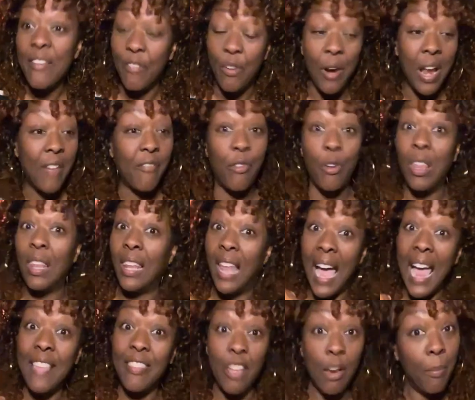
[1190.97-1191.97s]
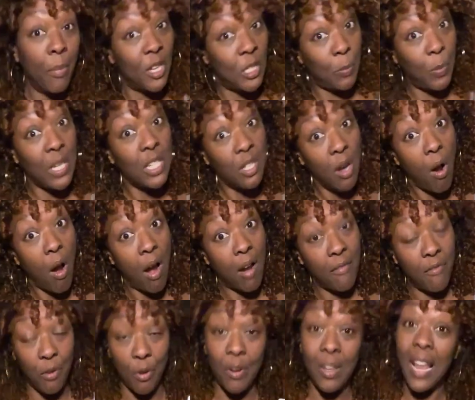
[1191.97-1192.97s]
for light, there must be dark.
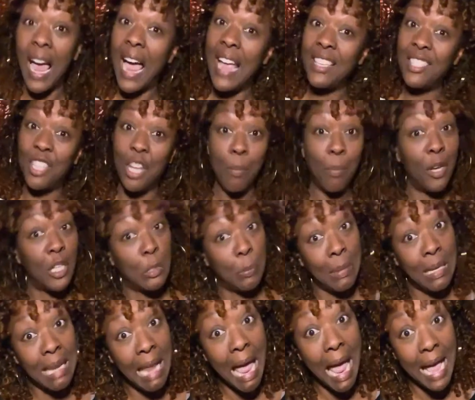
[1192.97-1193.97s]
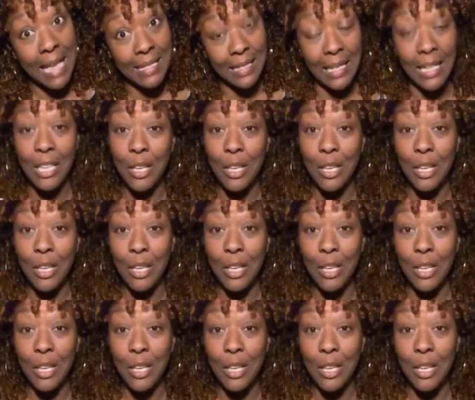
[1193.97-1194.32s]
For nice, there must be nasty.